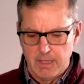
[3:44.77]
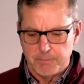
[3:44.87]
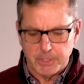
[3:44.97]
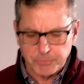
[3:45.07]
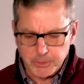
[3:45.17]

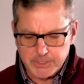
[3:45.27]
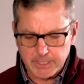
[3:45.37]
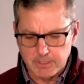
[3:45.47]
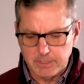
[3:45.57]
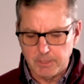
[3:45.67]
But if we
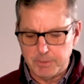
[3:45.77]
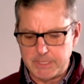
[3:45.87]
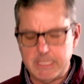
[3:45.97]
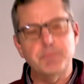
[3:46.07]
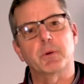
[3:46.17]
dig a little bit
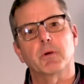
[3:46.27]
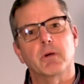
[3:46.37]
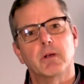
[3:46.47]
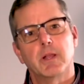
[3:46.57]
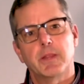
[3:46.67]
deeper,
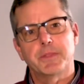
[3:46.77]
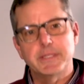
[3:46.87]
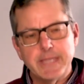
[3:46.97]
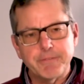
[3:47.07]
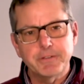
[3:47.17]
the
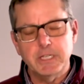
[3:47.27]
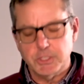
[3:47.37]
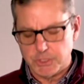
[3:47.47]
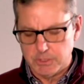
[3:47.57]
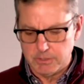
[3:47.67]

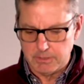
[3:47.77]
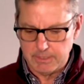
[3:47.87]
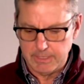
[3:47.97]
definition